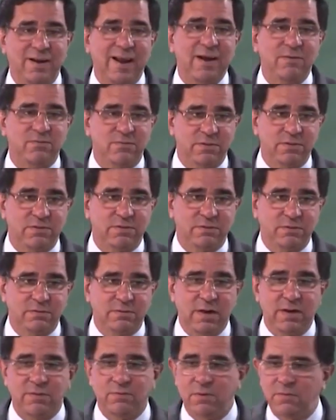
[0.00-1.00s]

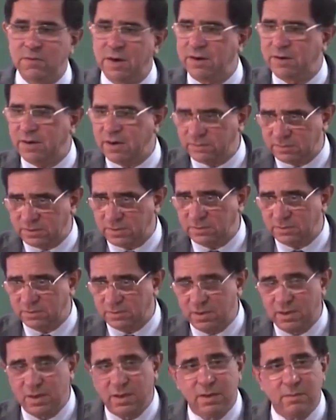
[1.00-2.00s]
landfills, and we will address
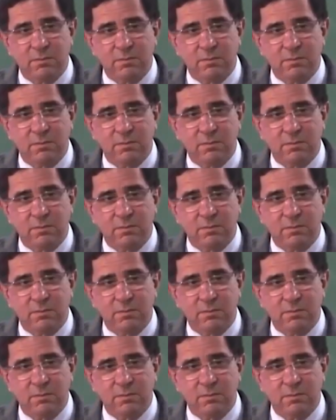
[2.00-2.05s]
this